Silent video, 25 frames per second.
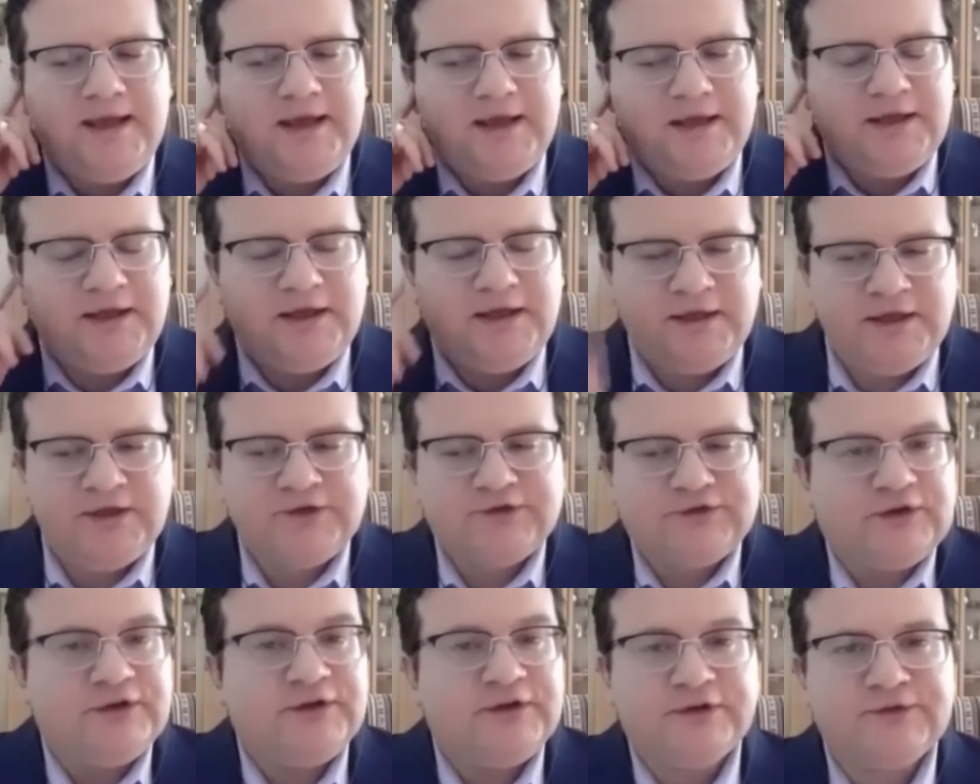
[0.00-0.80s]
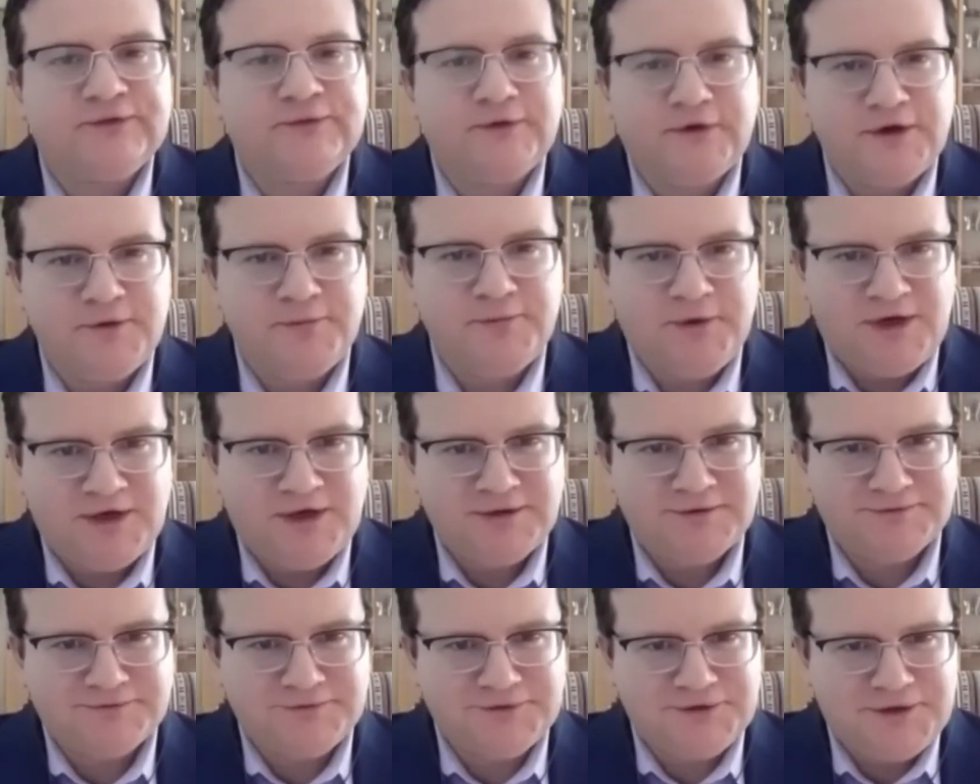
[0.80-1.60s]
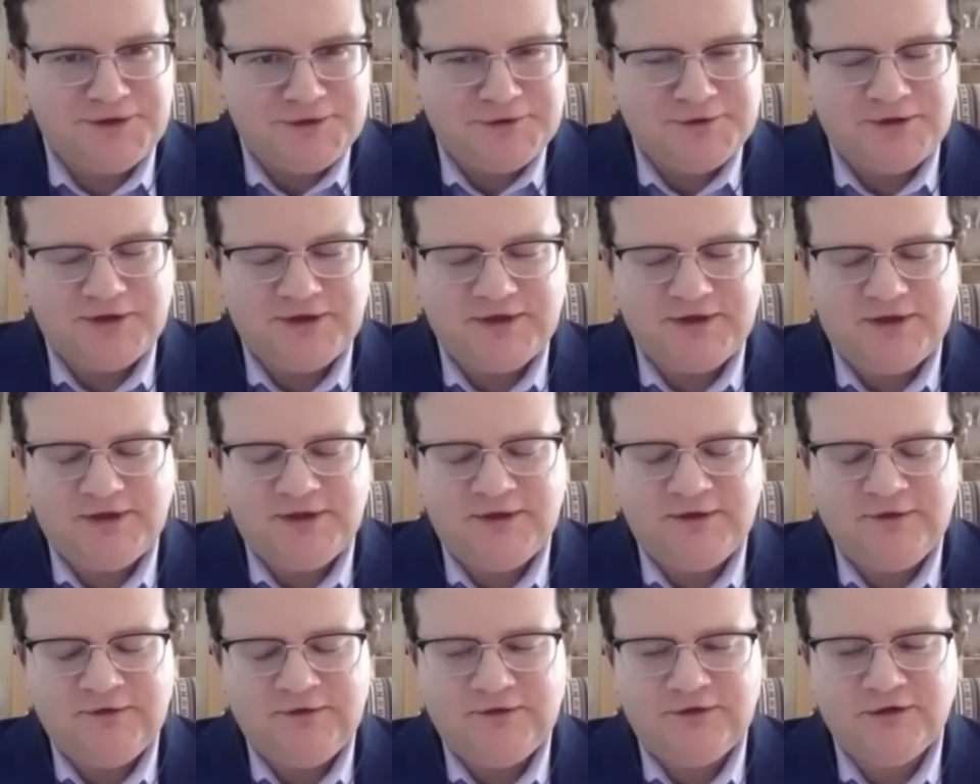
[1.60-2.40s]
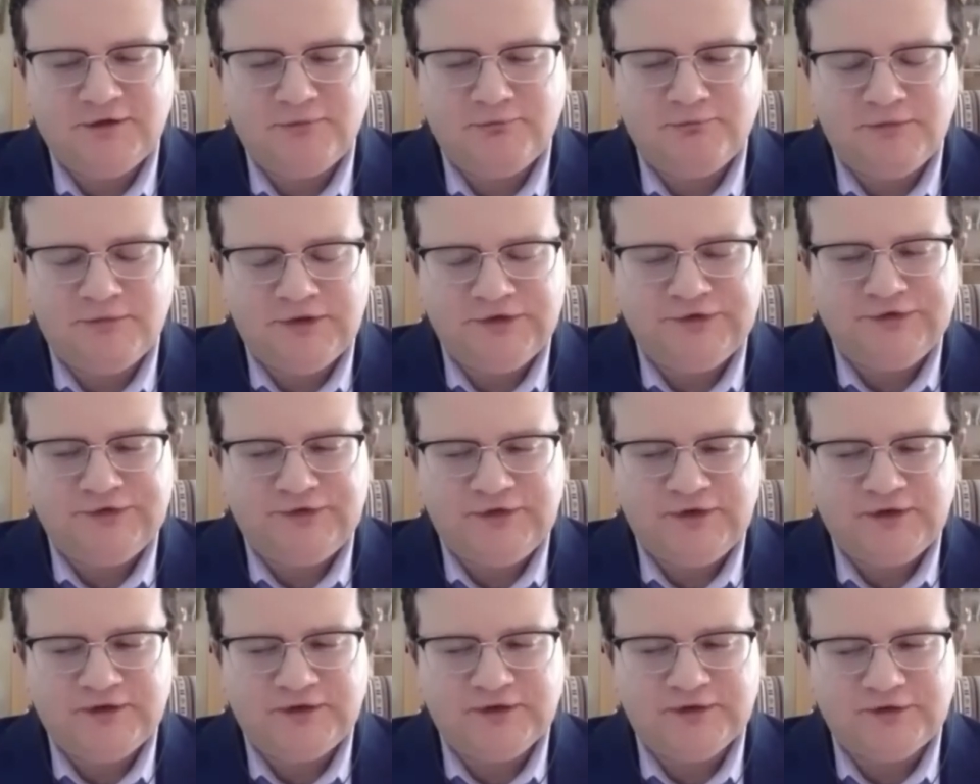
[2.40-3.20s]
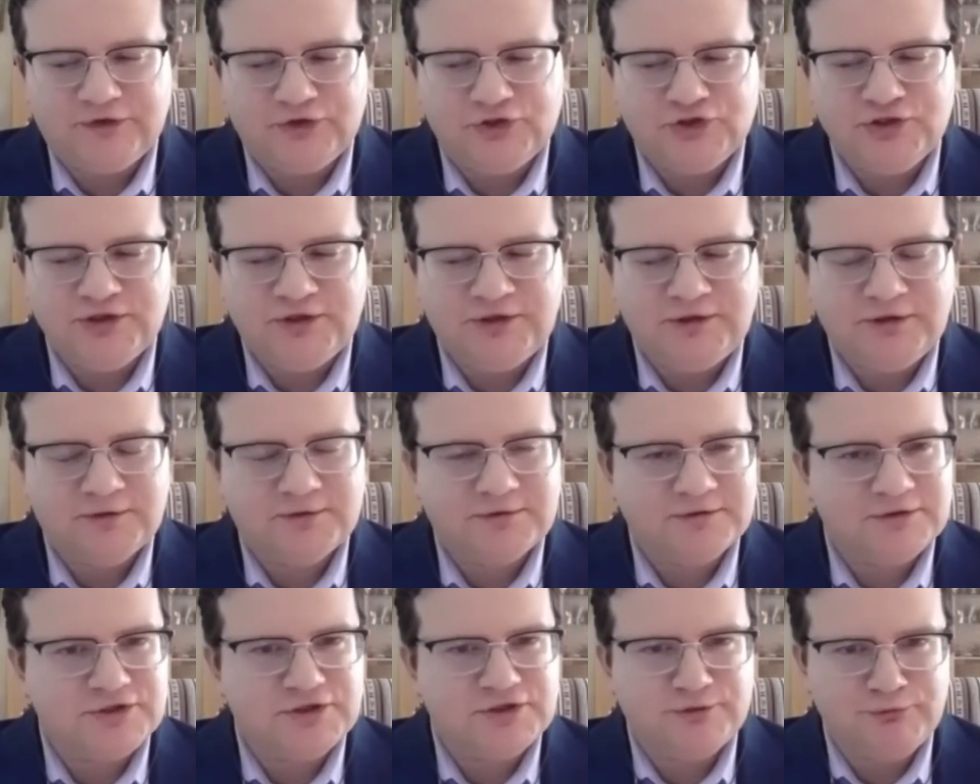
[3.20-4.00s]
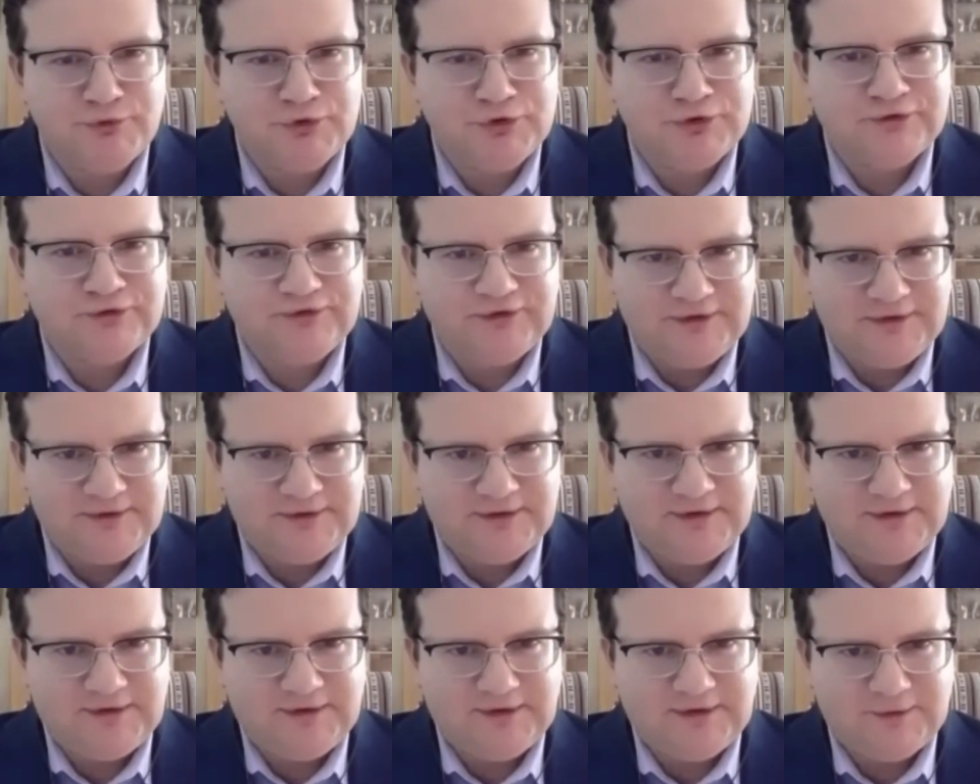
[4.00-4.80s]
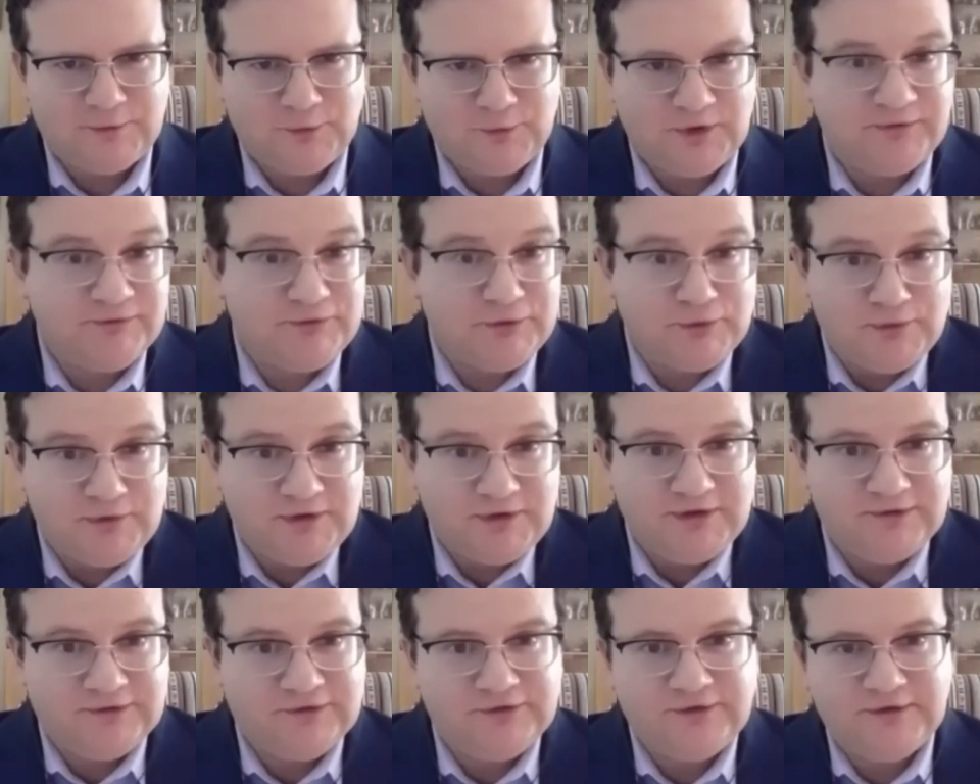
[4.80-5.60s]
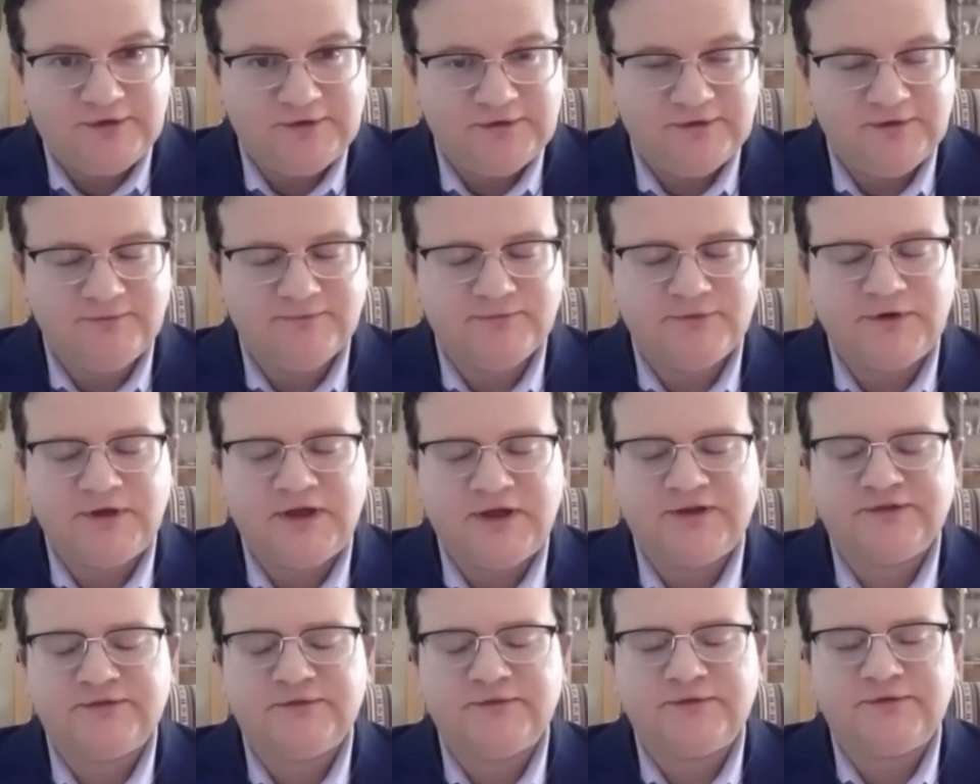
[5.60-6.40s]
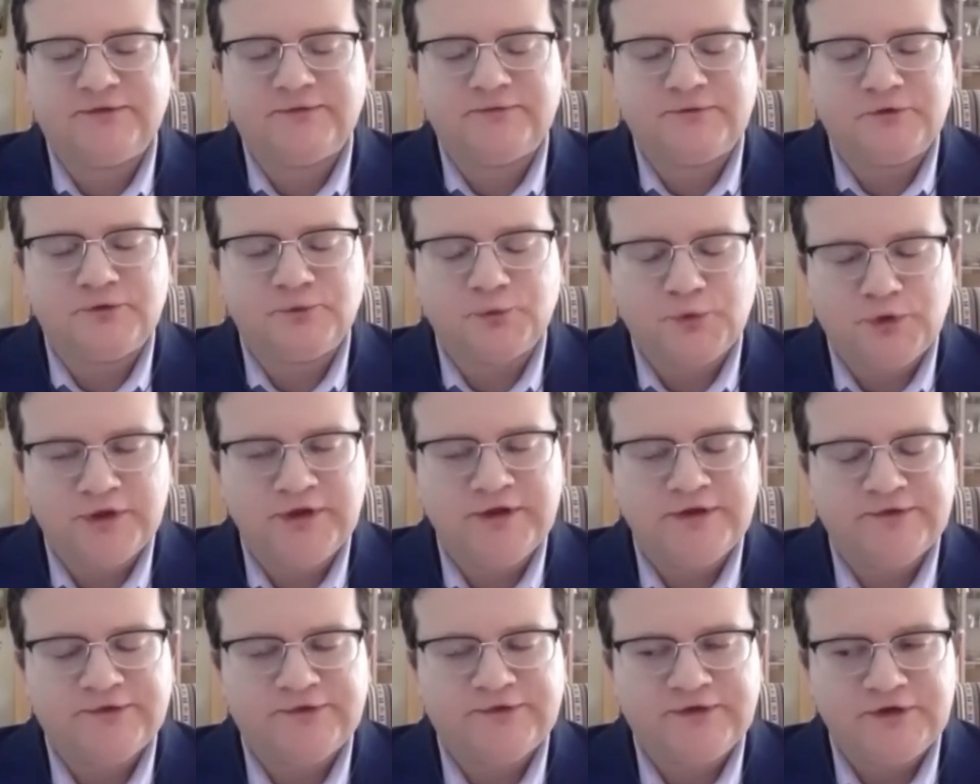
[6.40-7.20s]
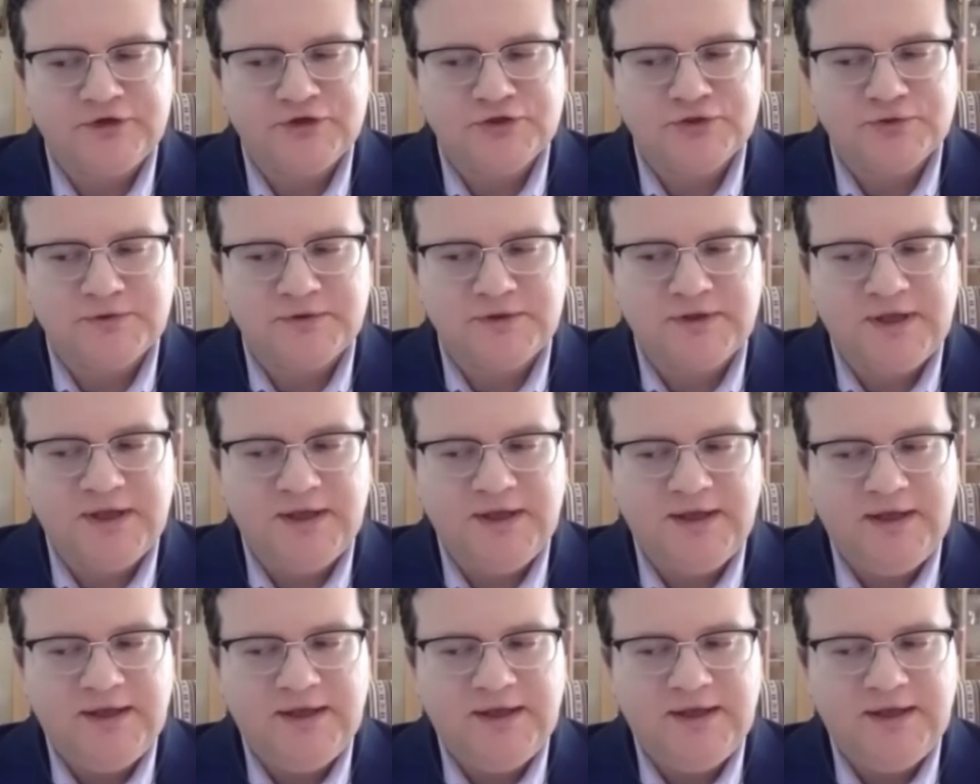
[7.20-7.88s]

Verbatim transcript: and and that's and that's very powerful you know indian mystic Jiddu Krishnamurti uh, one of the greatest indian philosophers of the 20th century